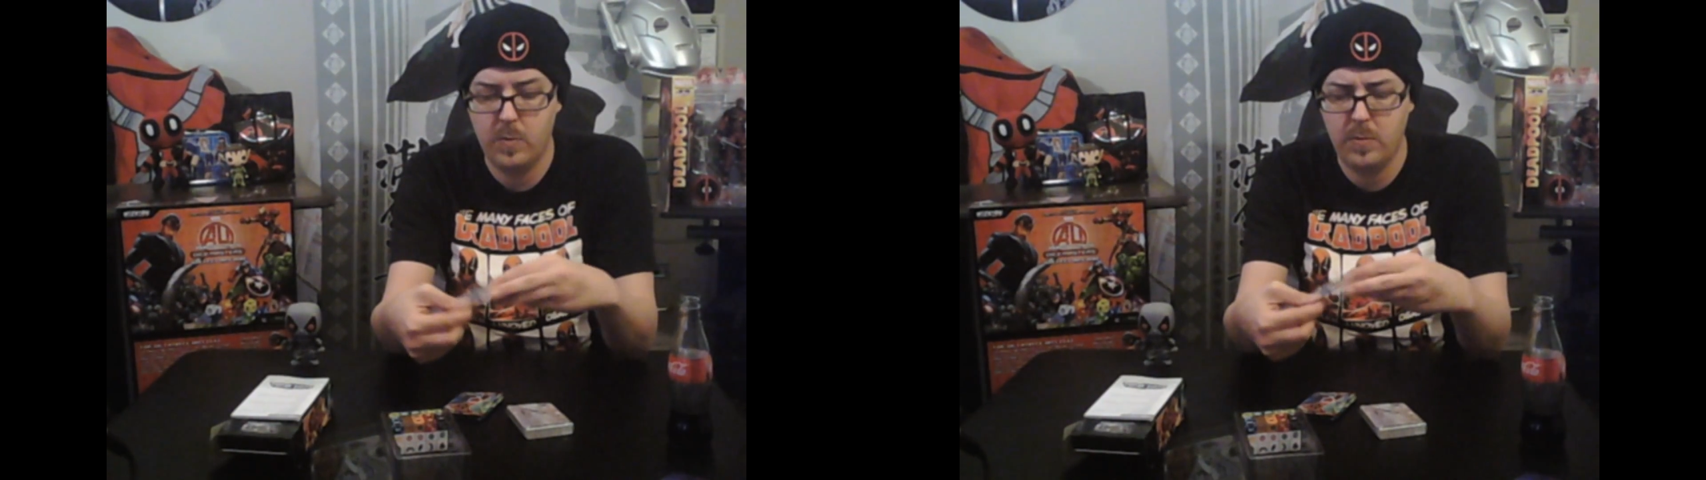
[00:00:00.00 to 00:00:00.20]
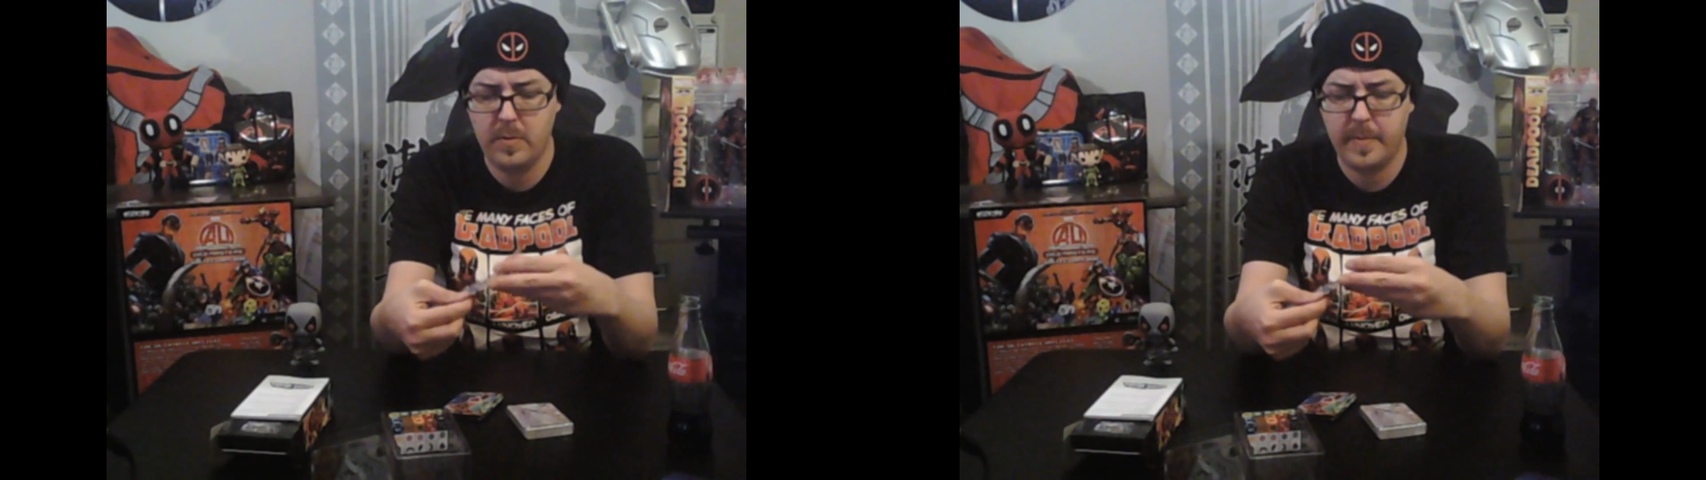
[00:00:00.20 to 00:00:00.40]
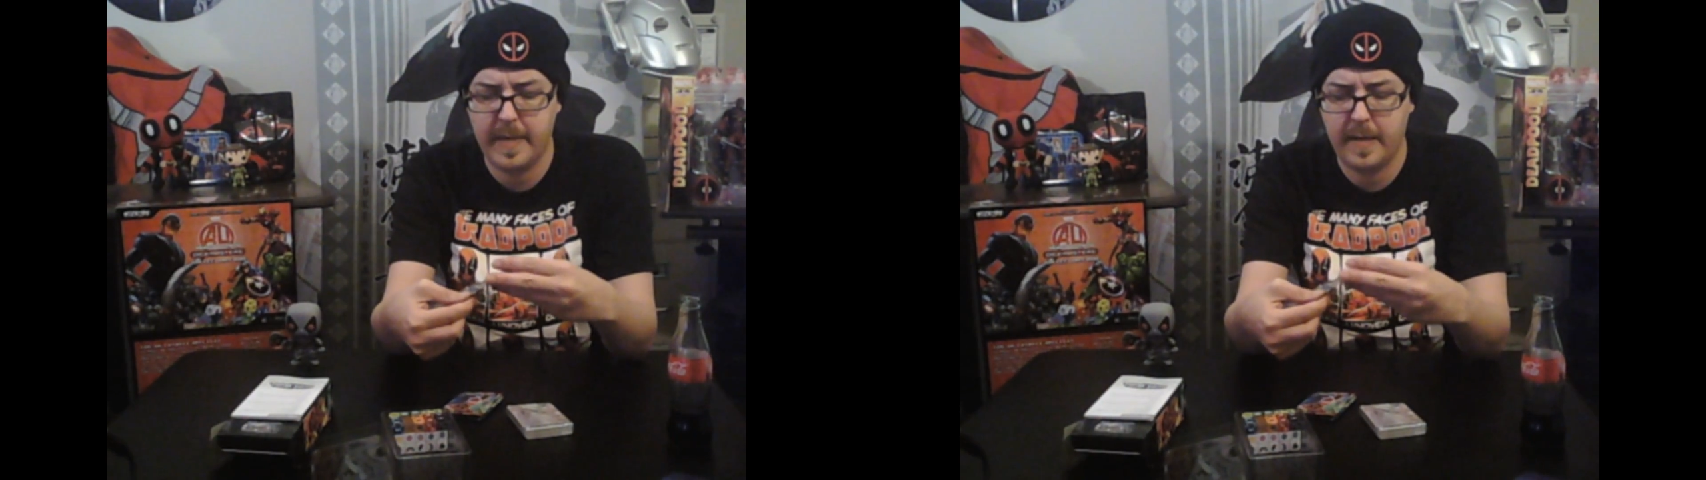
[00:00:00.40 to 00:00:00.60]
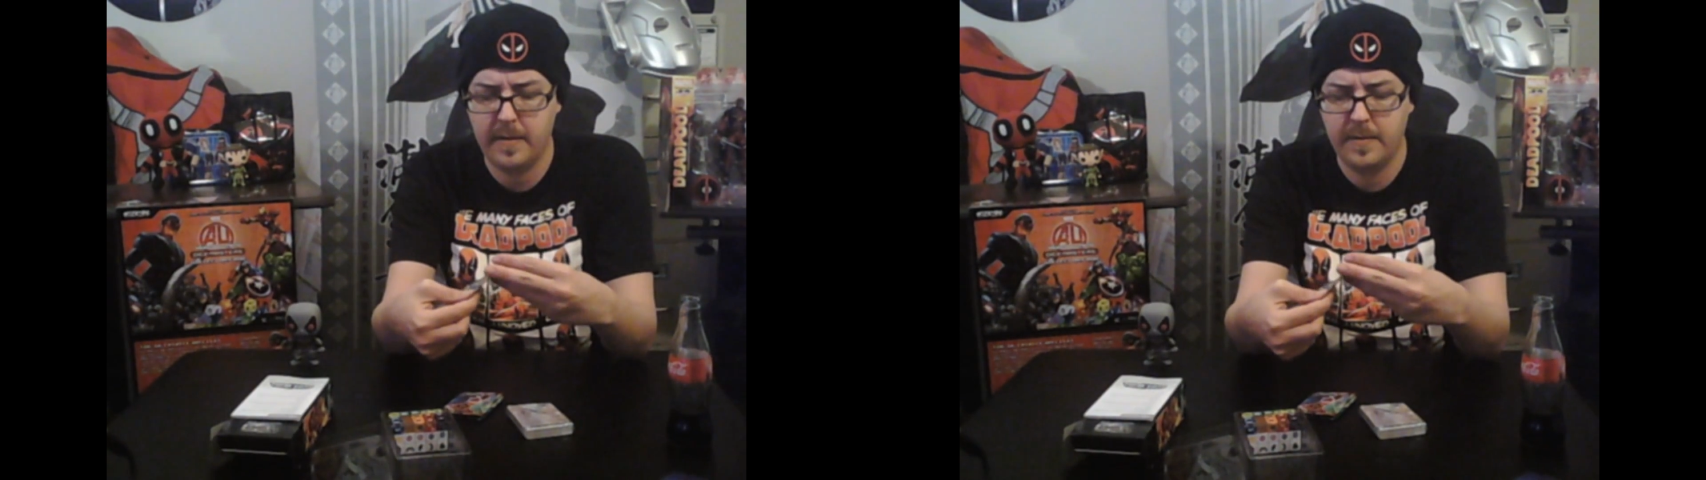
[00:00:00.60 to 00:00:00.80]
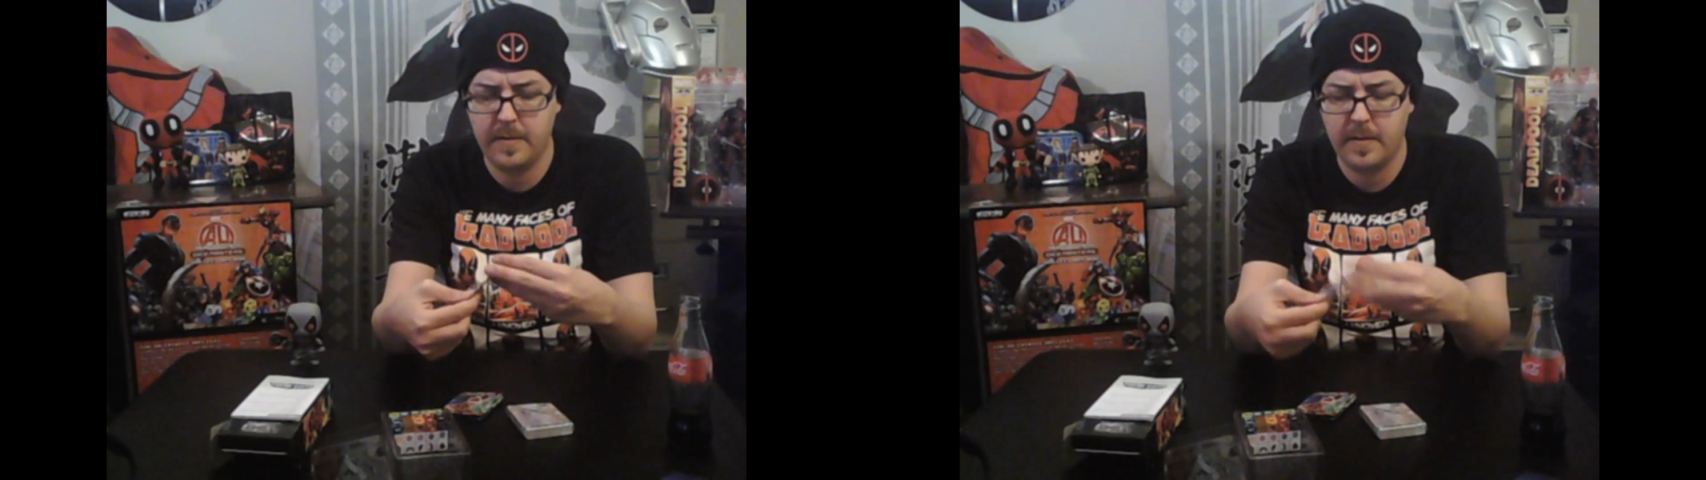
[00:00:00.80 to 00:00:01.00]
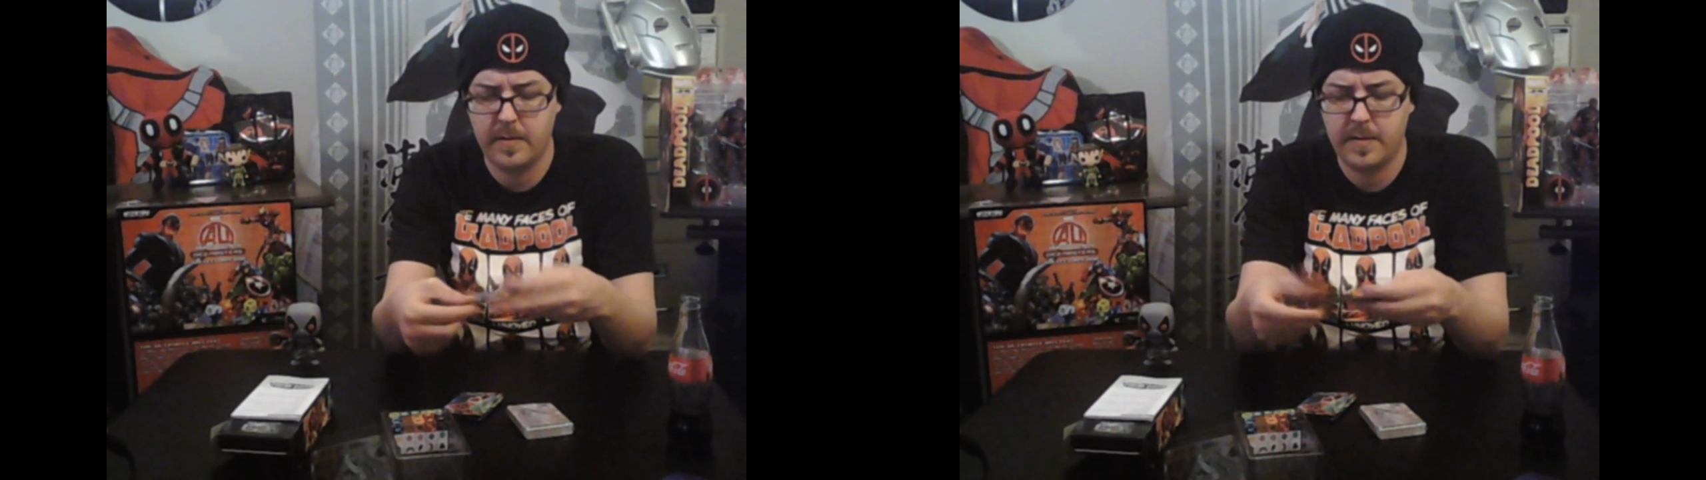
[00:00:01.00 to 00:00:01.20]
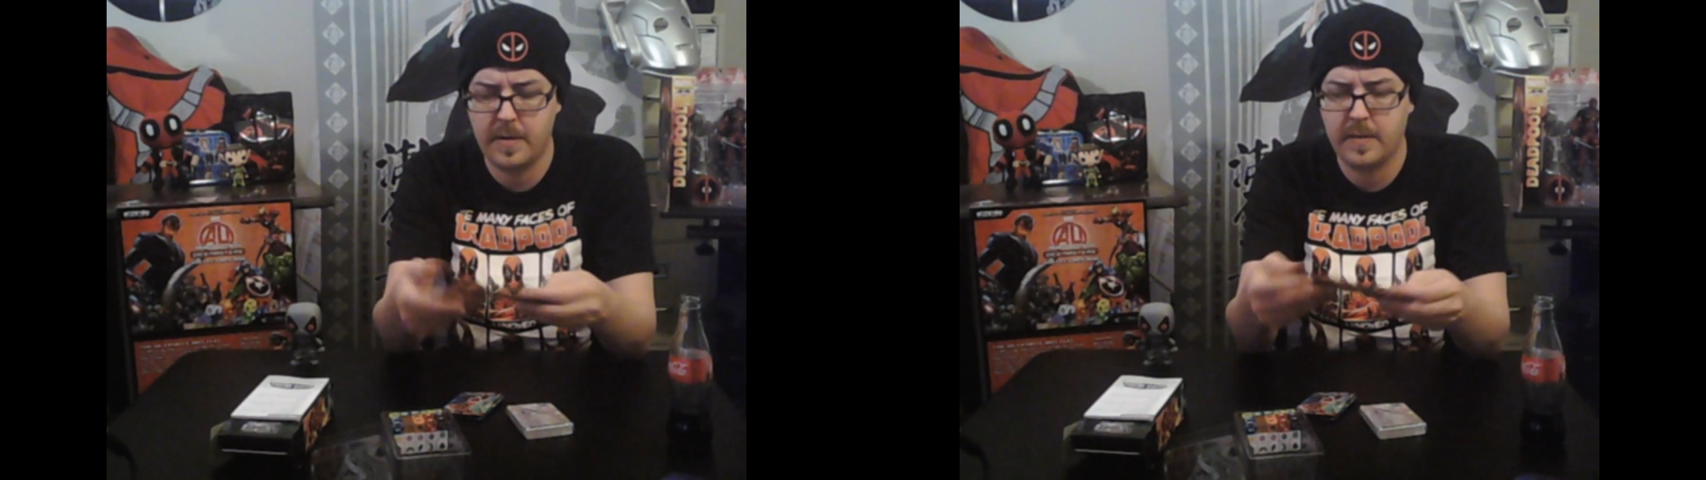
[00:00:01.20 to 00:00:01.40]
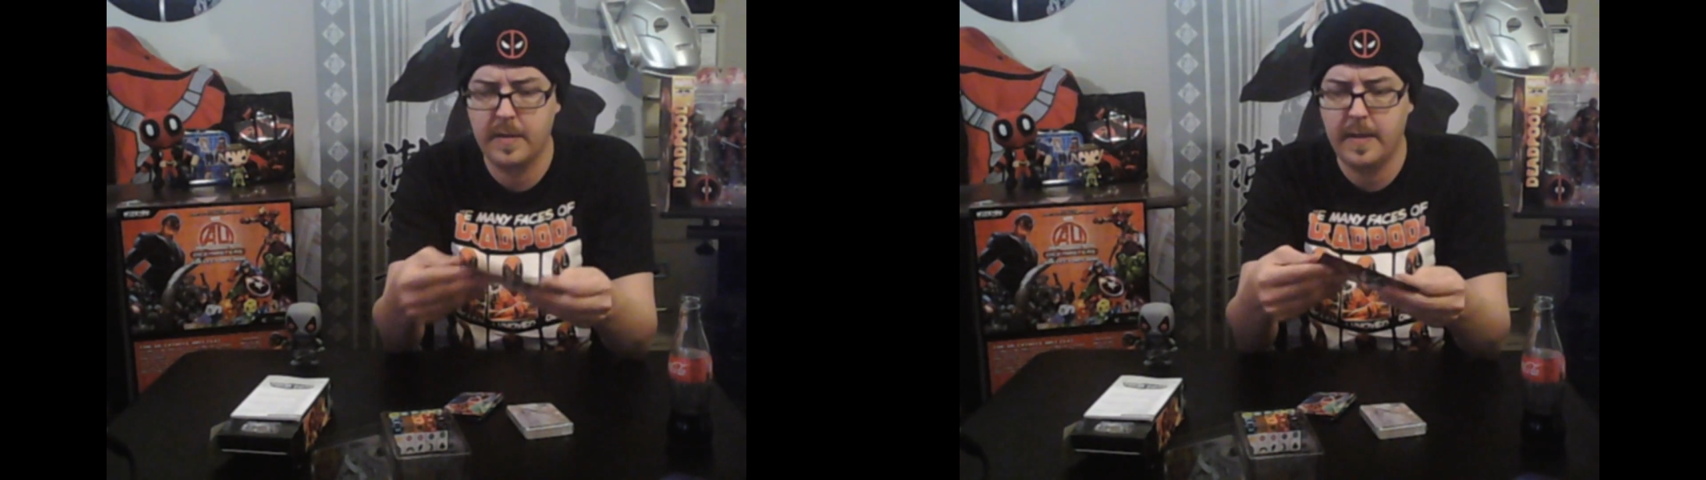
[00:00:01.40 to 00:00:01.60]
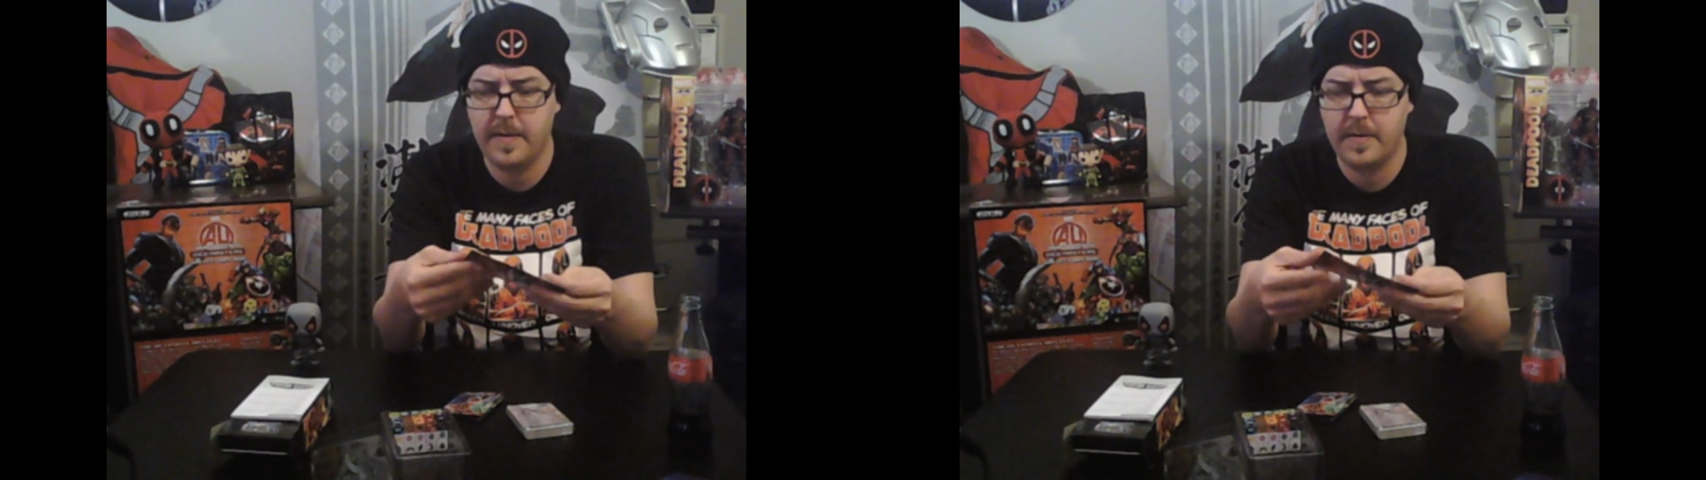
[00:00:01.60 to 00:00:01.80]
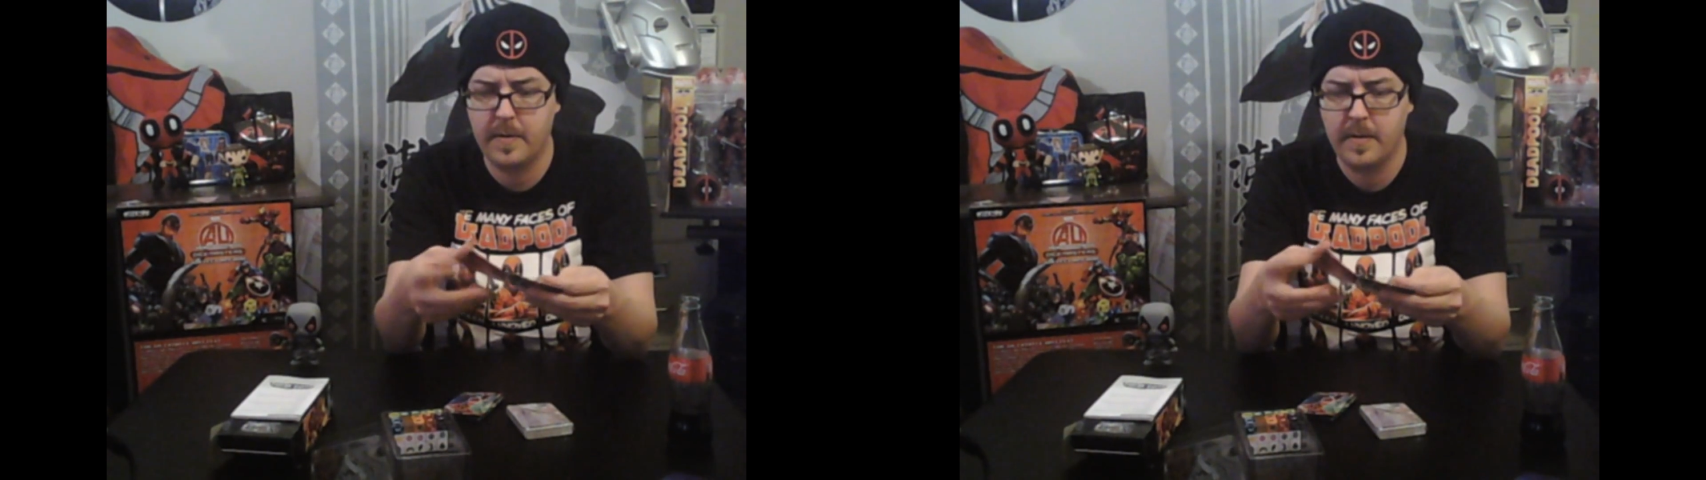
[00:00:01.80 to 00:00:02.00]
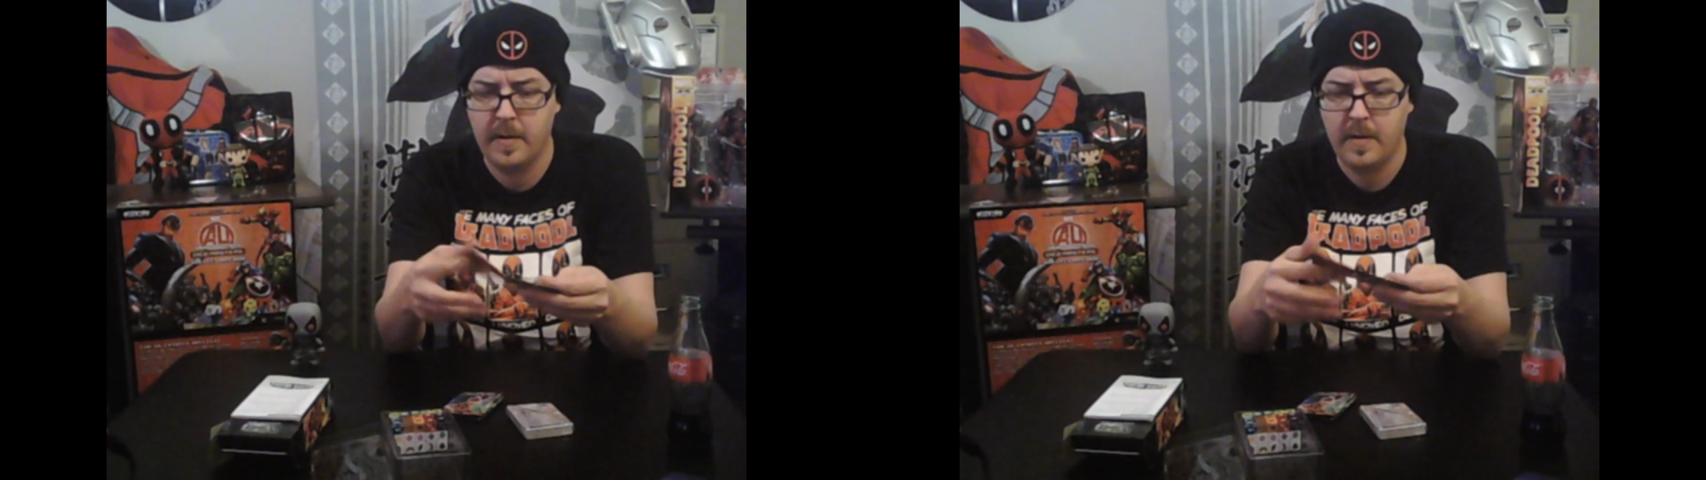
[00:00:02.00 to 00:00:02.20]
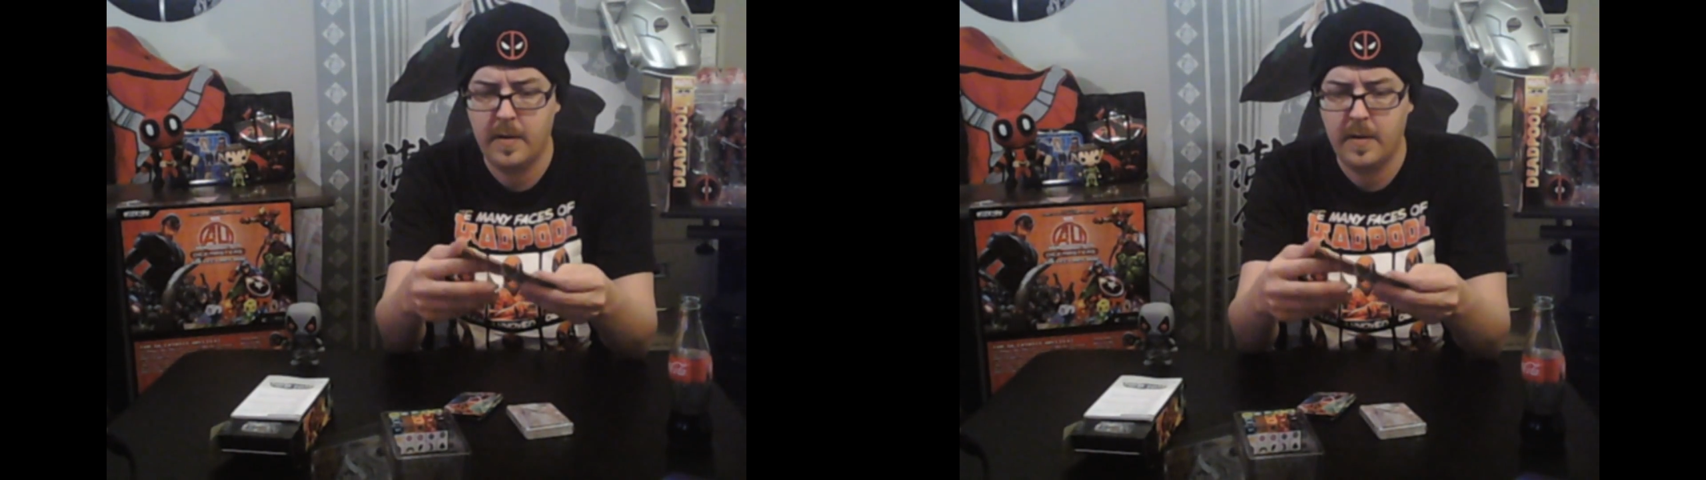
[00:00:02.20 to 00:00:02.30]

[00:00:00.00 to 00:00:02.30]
cooler bags that are stuck together.